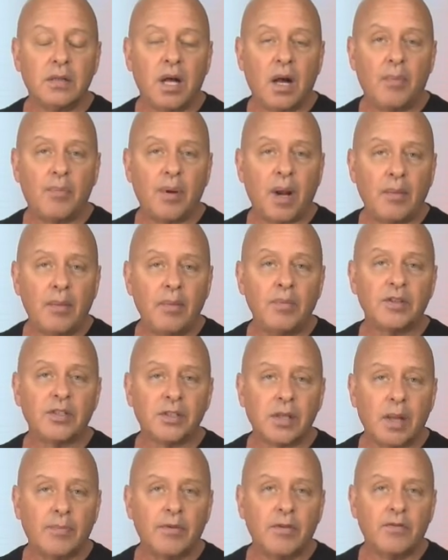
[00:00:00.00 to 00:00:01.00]
I'll probably
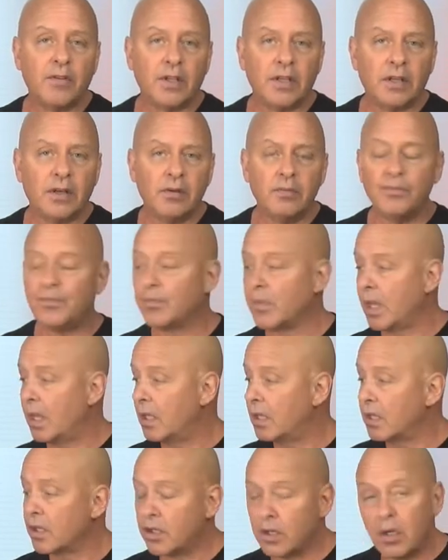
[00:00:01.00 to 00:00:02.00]
stop the video,
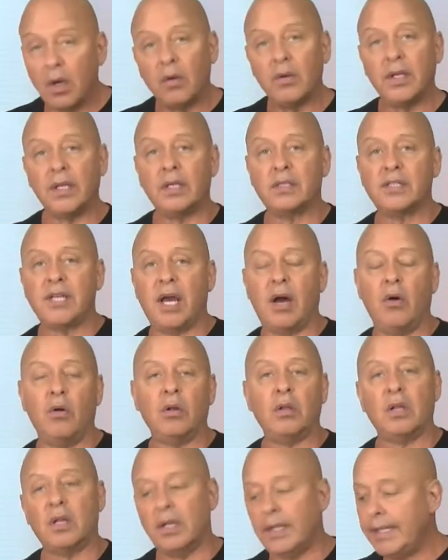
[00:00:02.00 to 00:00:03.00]
go get a
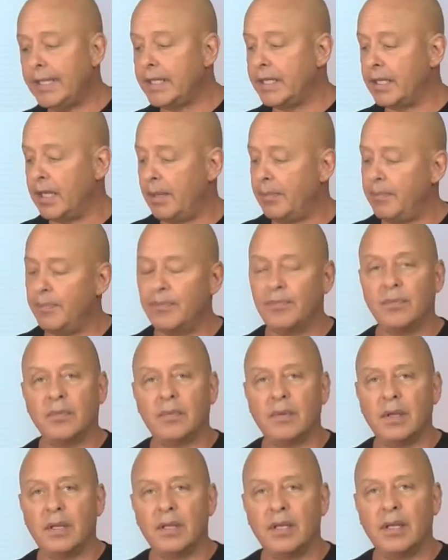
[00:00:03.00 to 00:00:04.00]
towel, clean it up,
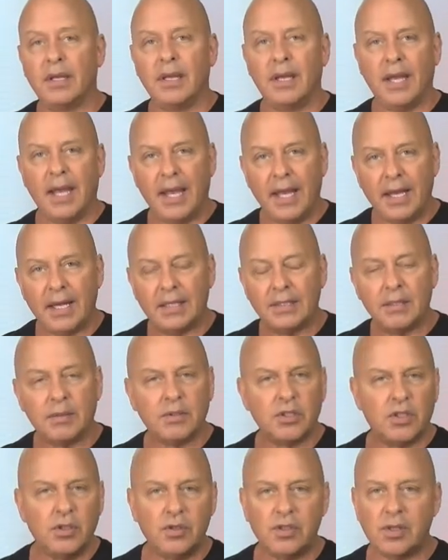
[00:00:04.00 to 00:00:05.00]

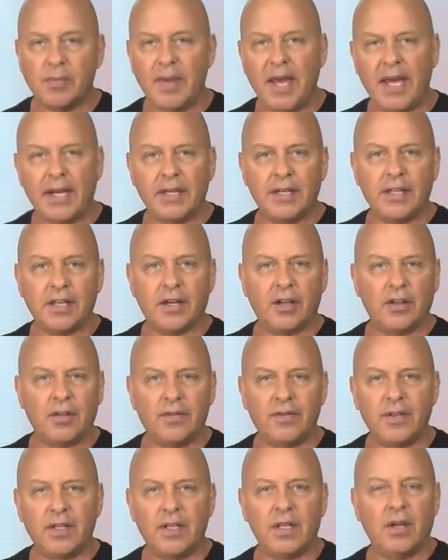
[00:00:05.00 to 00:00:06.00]
and do some editing on the
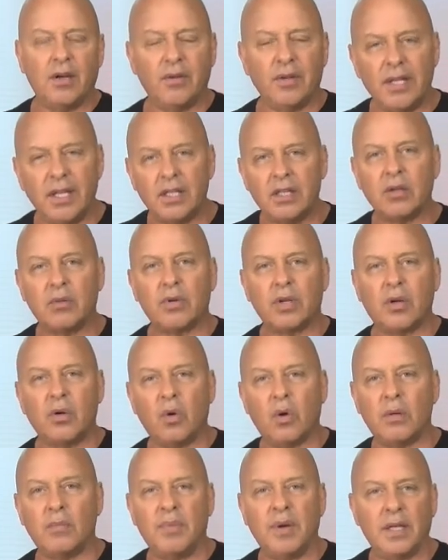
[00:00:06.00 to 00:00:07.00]
video and hit the
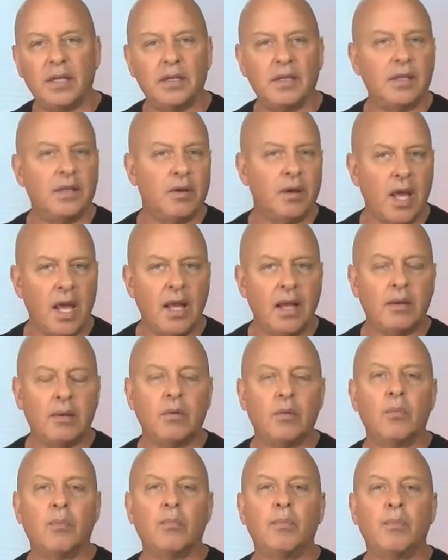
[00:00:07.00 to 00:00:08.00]
record button
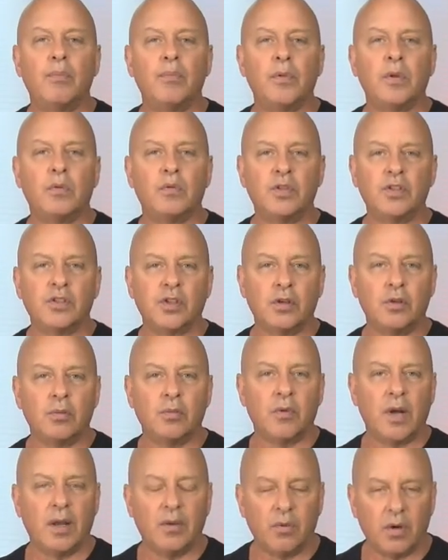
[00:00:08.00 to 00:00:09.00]
and resume
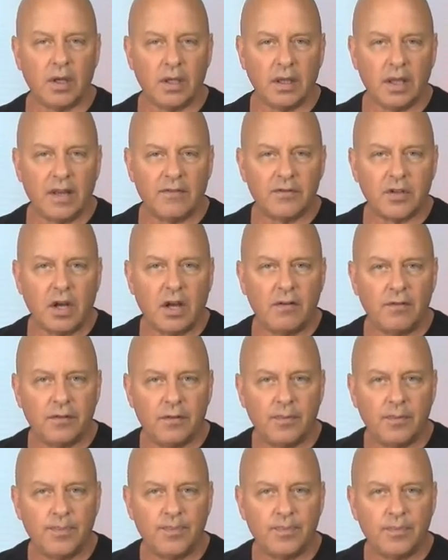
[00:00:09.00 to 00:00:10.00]
right where I left off.
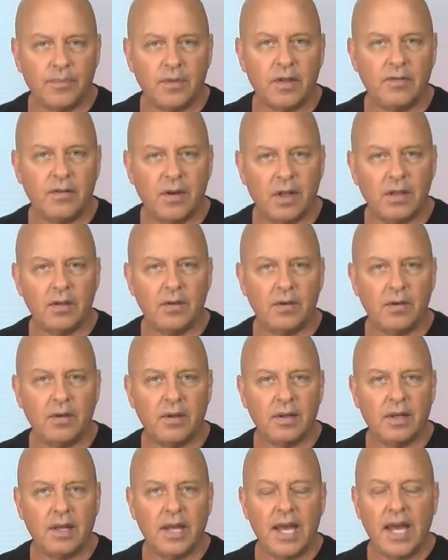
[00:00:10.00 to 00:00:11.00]
You follow?
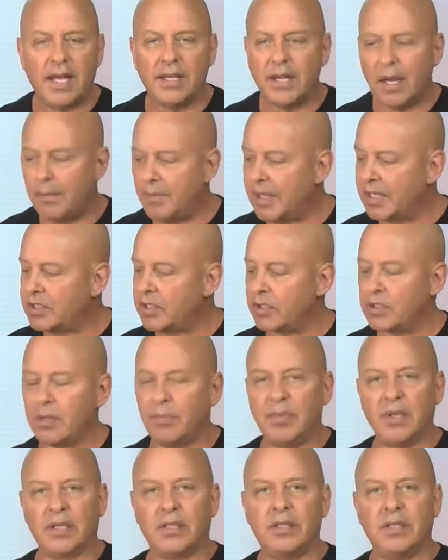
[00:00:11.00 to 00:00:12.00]
And not make such a
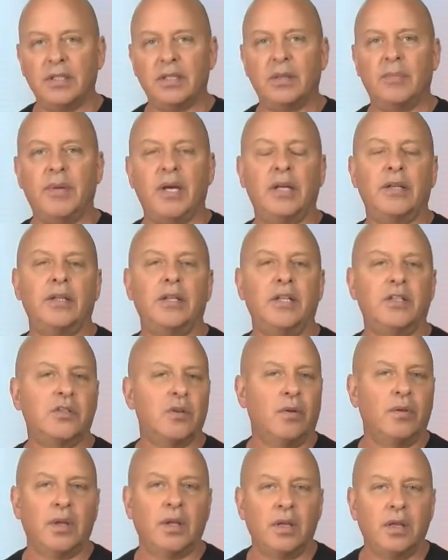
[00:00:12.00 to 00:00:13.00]
big deal about it. It's
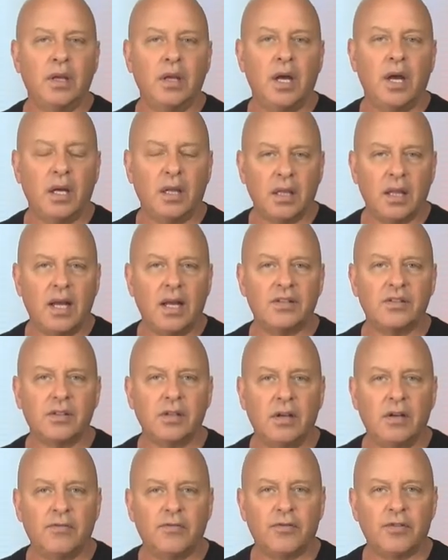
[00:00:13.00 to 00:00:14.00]
only a glass
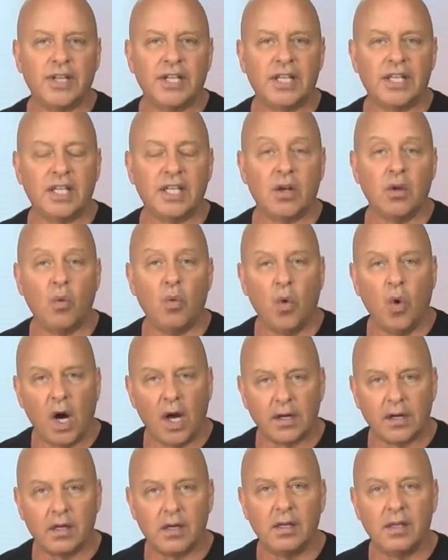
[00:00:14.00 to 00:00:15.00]
of freaking
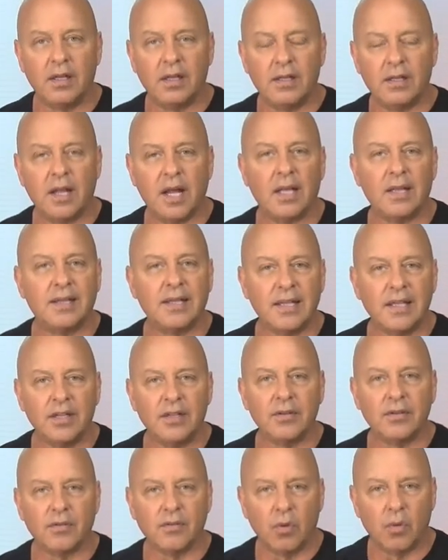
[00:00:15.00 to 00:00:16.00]
water. Not the
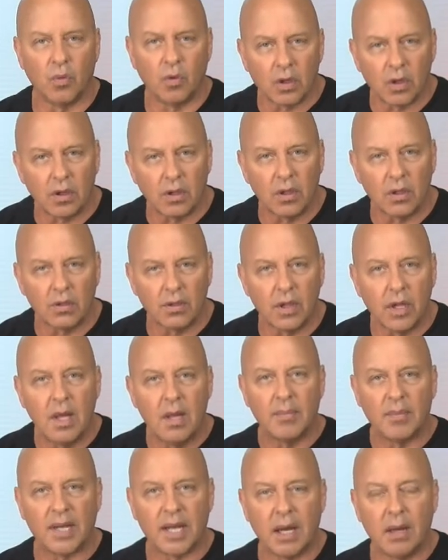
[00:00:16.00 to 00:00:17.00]
end of the world,
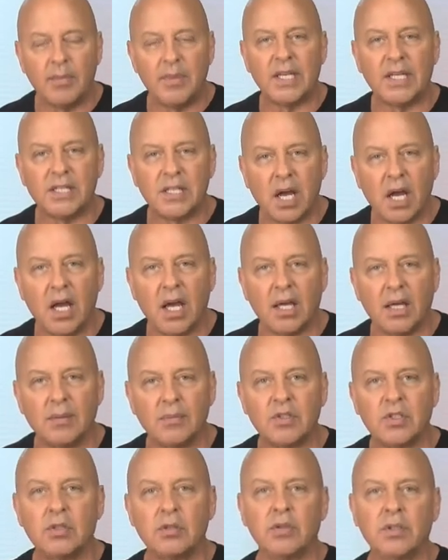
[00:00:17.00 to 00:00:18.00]
but how many
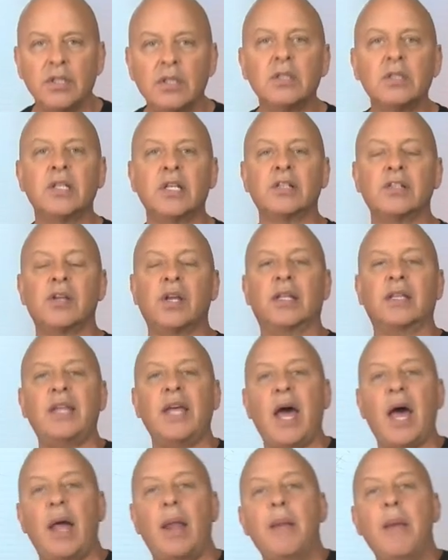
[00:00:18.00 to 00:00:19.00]
times do little things like
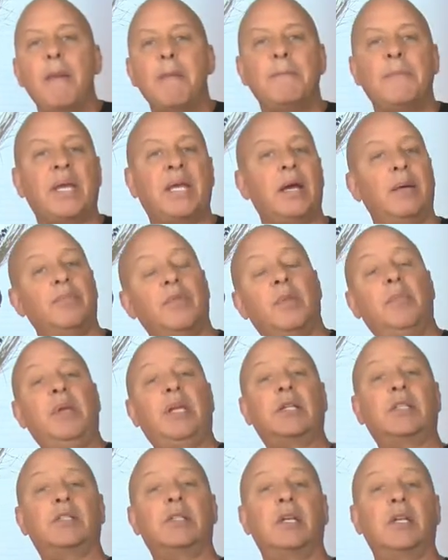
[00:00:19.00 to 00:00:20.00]
that become the
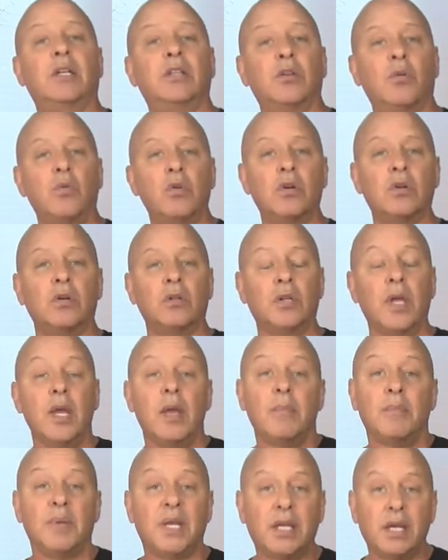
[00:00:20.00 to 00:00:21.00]
biggest thing in the world
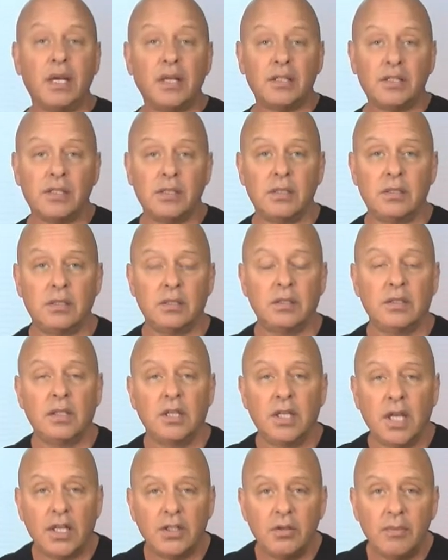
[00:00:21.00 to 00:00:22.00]
because,
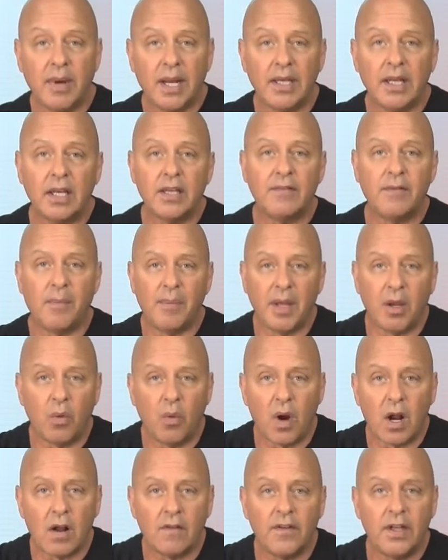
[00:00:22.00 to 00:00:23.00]
and you might not even be
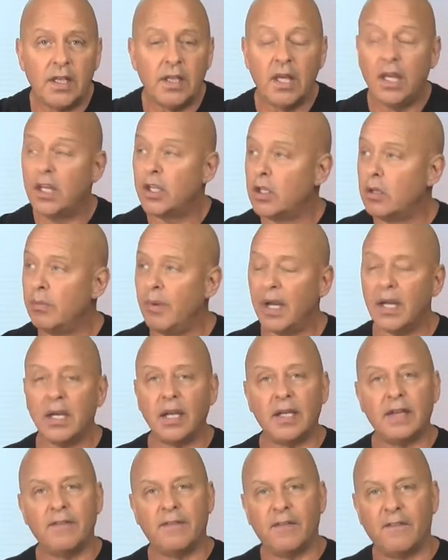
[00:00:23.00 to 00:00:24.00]
aware of it, you might
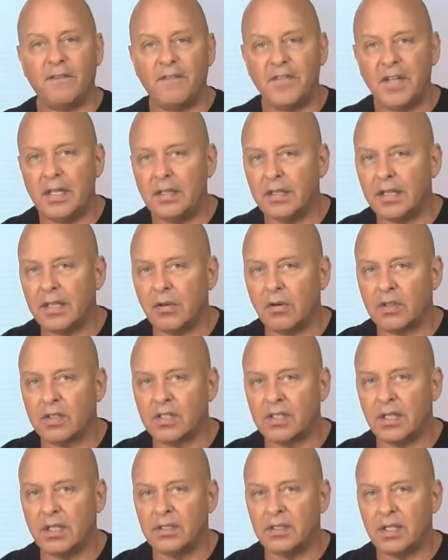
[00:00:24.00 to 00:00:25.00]
not even feel it or
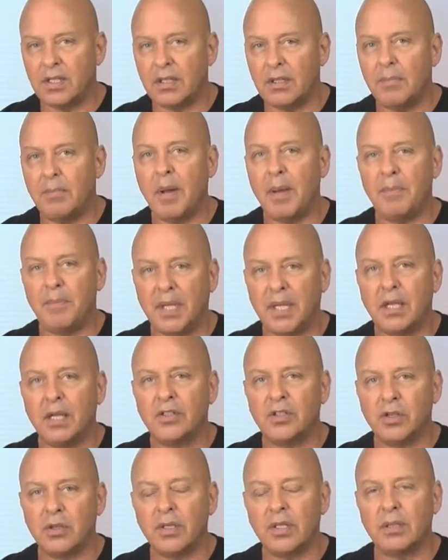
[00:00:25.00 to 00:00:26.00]
sense it, but
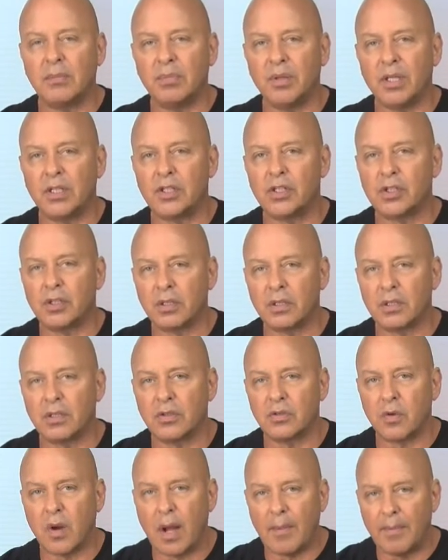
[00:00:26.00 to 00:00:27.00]
because you're in a blood sugar
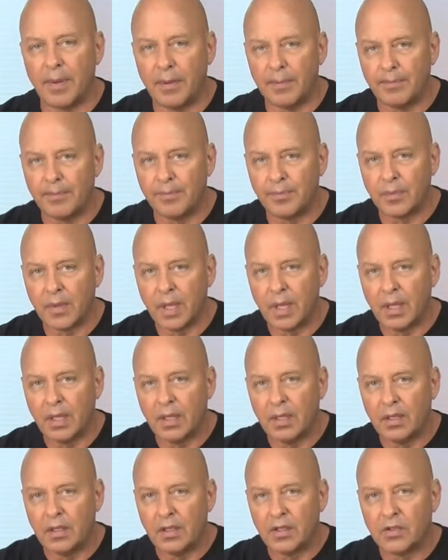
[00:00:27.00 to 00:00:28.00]
drop.
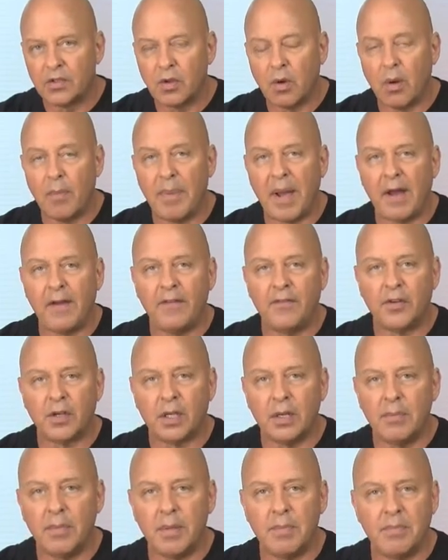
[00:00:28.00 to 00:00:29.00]
So if you're
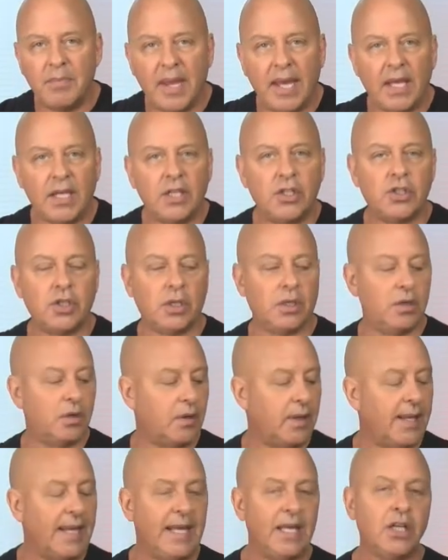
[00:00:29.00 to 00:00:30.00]
going to be managing
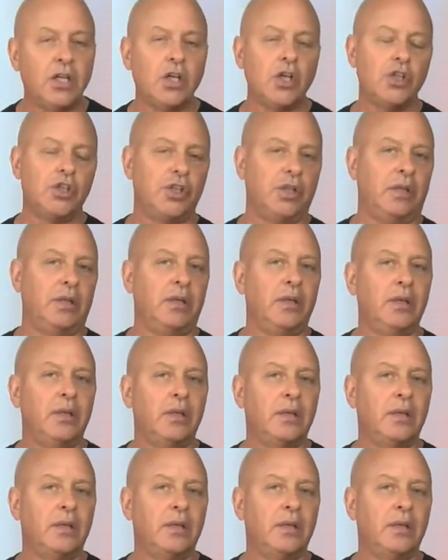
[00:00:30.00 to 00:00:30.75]
your energy,